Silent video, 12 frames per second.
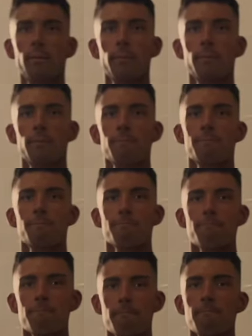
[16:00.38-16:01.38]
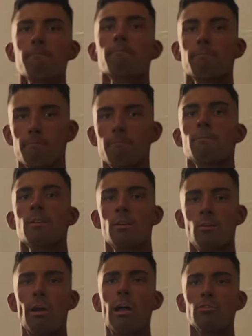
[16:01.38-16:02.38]
marathon man.
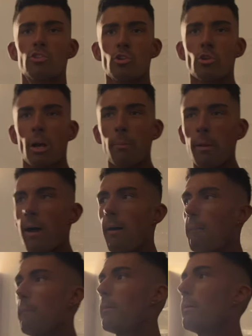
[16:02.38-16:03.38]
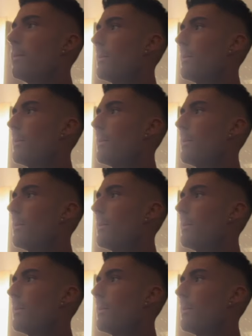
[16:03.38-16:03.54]
two coming up. Going into